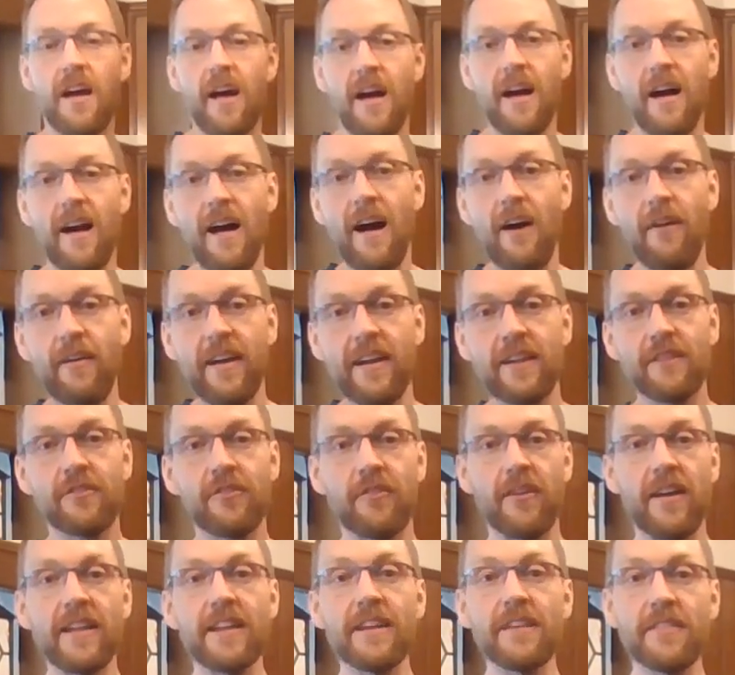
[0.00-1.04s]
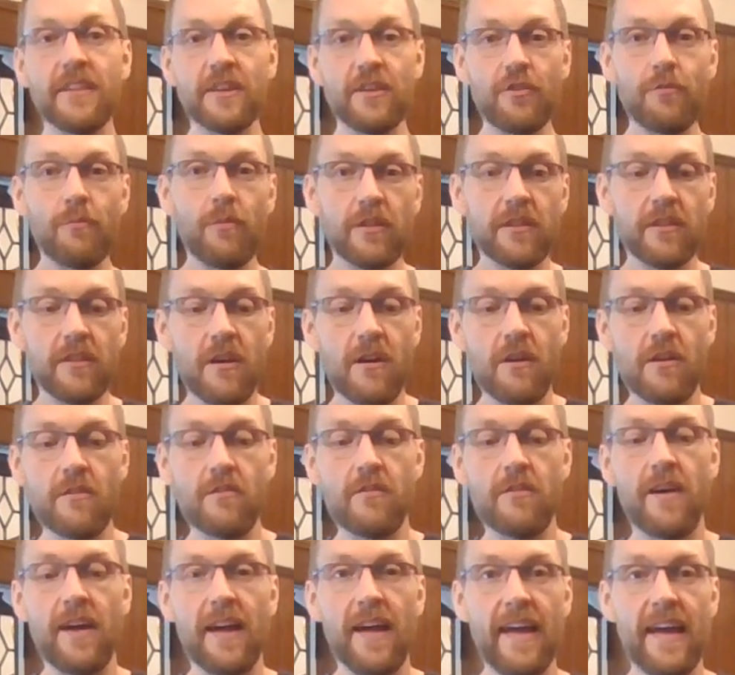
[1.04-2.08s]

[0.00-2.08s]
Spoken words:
I'll answer anything you want to know.